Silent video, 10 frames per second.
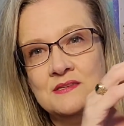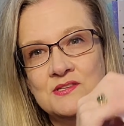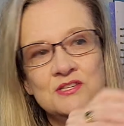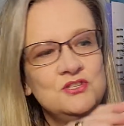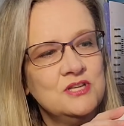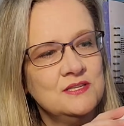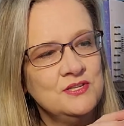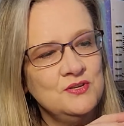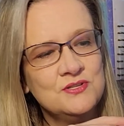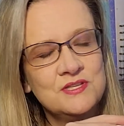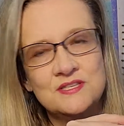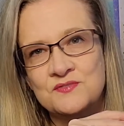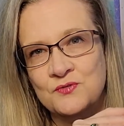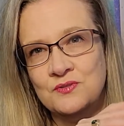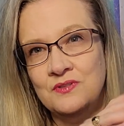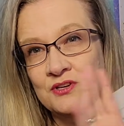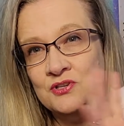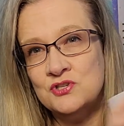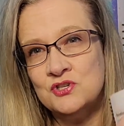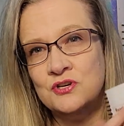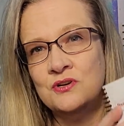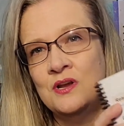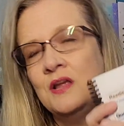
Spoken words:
to just use this for literature,